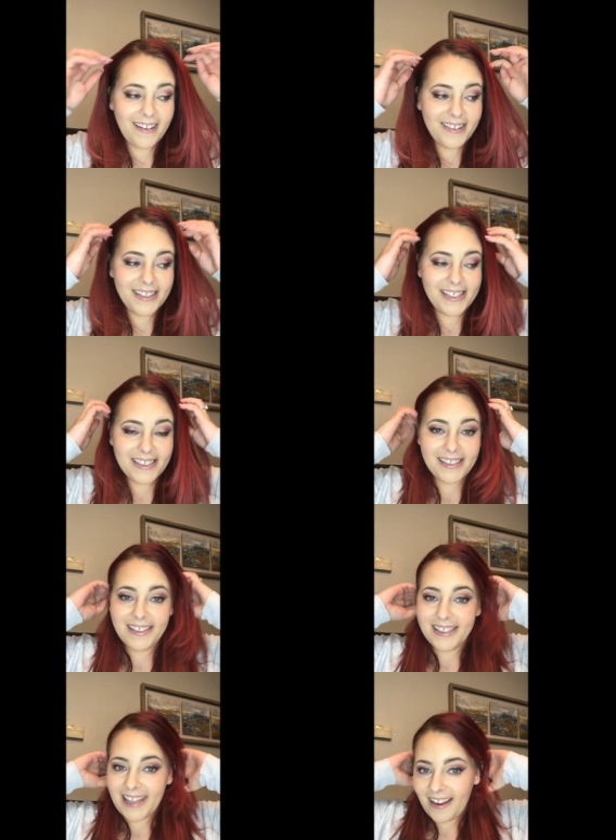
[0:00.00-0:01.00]
this
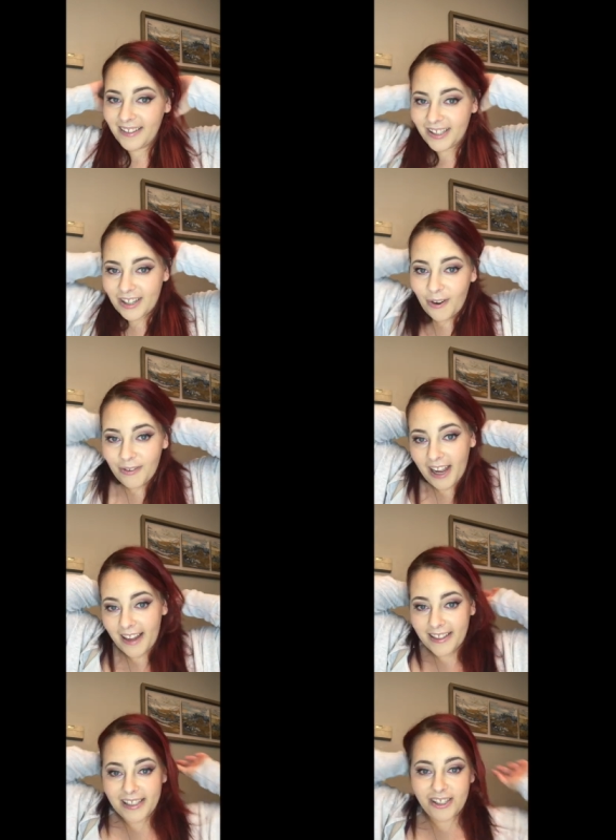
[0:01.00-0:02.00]
isn't set in stone
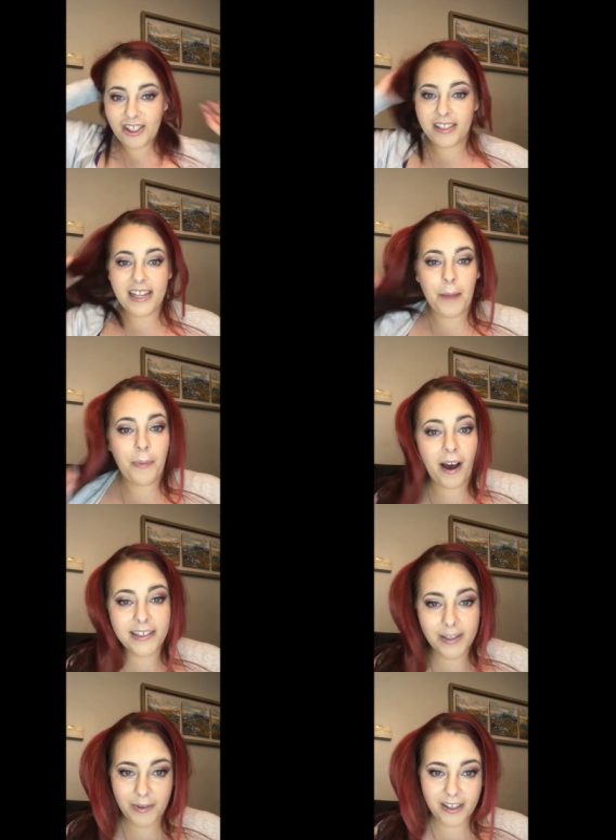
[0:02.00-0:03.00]
yet. This is just a
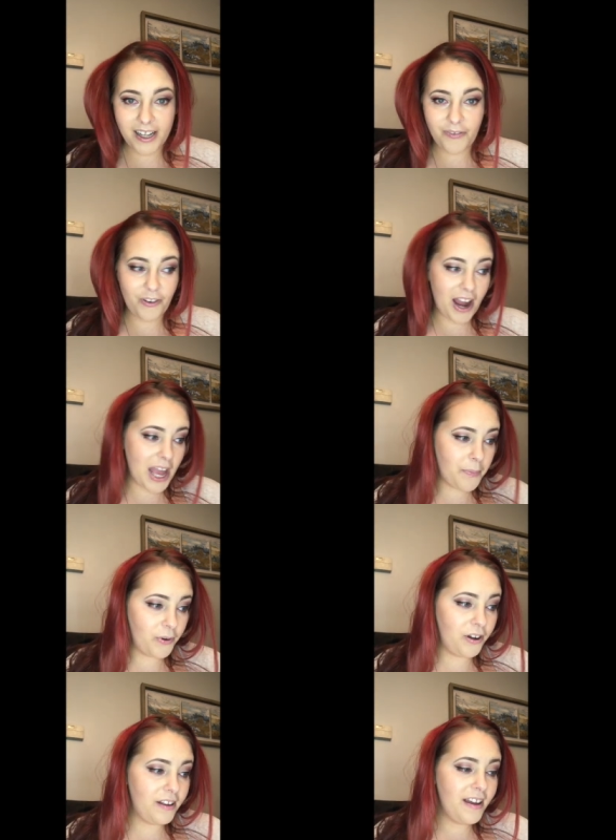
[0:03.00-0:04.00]
possibility for
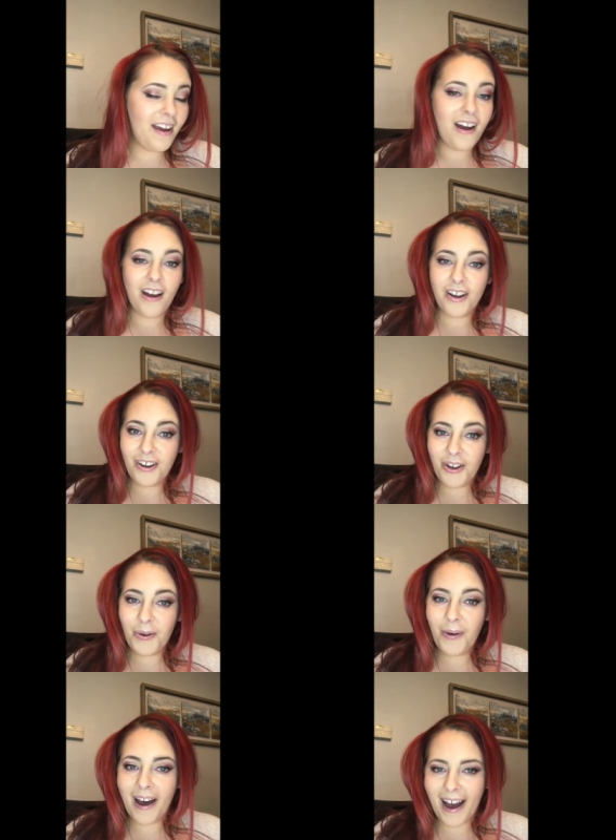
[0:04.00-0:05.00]
April
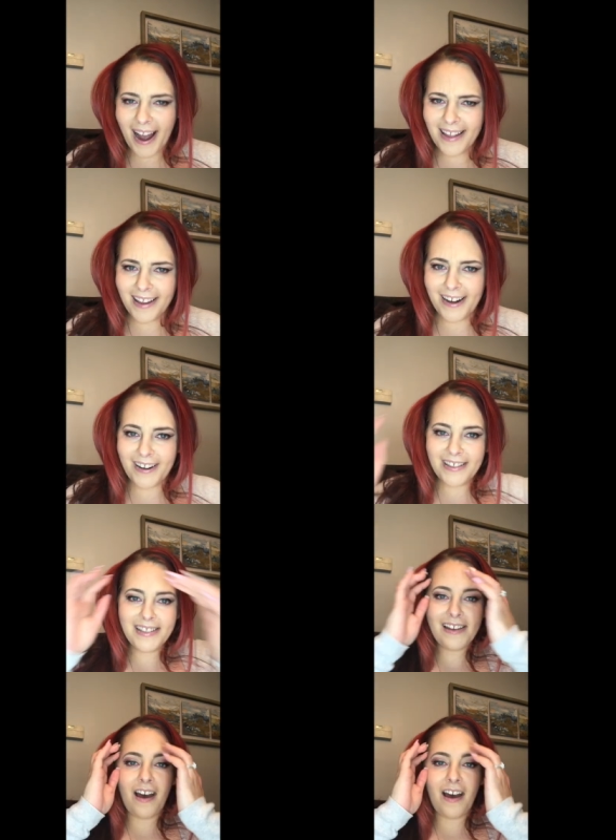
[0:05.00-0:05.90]
New highlighters.